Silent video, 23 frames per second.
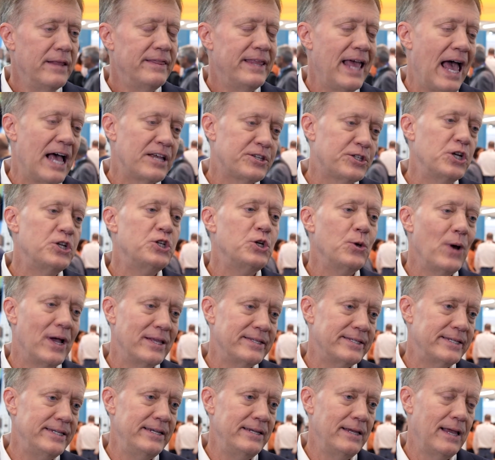The
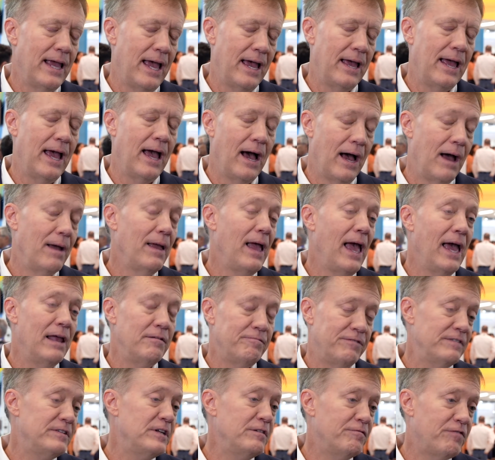
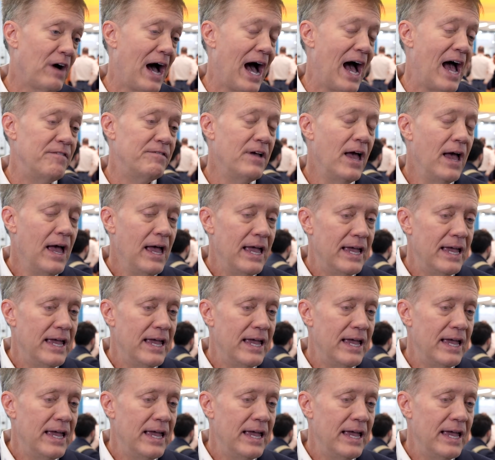S32N55